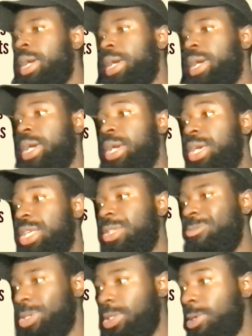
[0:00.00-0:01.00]

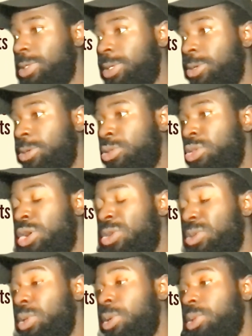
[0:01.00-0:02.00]
And for those of you
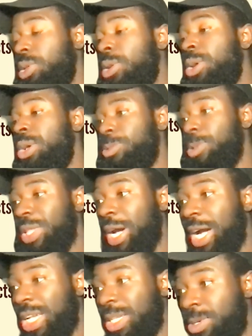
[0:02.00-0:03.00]
who don't know, he won the
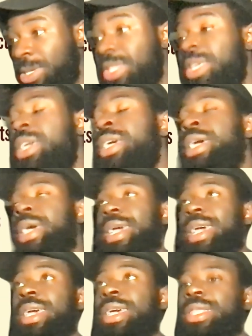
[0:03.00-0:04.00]
Heisman,
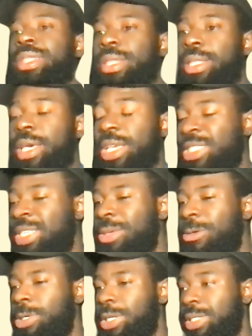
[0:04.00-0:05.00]
and the
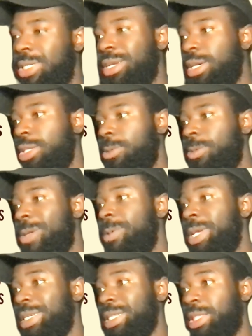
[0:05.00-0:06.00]
NCAA took it away
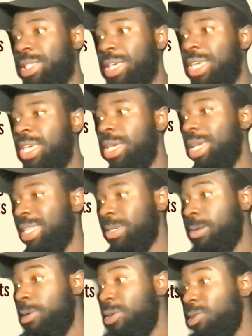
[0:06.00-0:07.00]
because I think he got
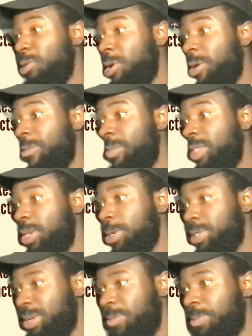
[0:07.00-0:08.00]
some autograph money
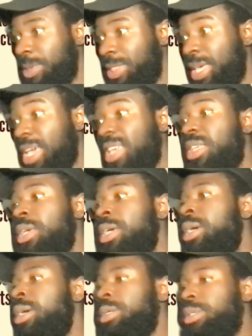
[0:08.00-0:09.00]
or something like that.
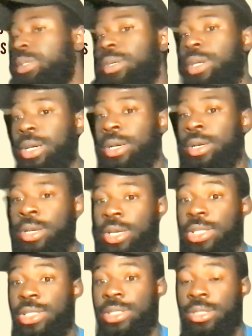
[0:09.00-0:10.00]
So yeah, it